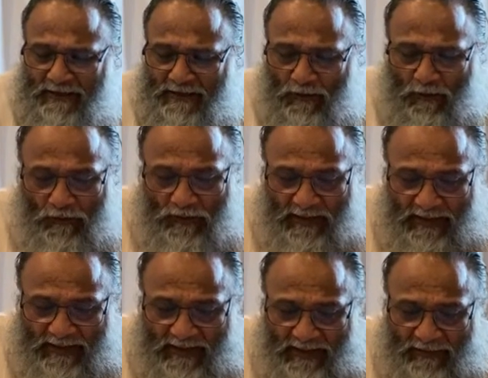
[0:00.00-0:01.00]
The
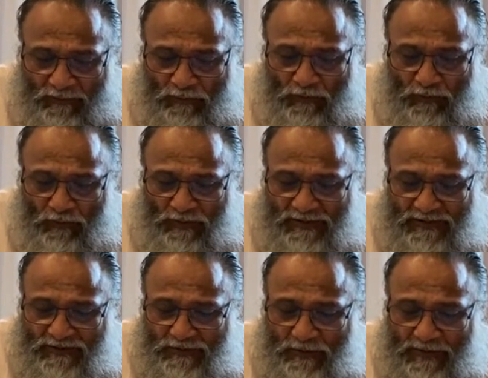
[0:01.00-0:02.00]
only thing to do
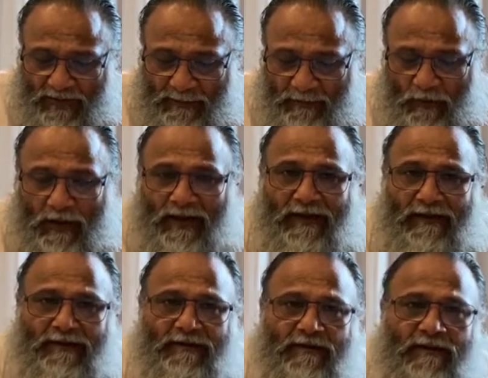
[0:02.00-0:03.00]
is to keep
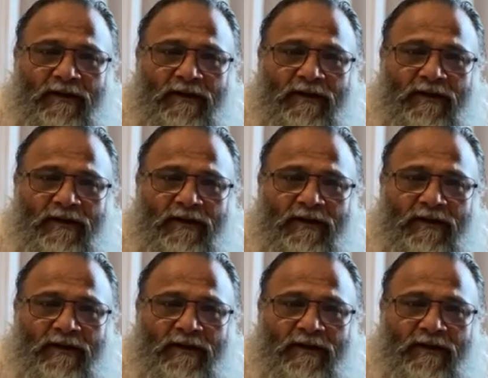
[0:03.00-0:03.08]
quiet.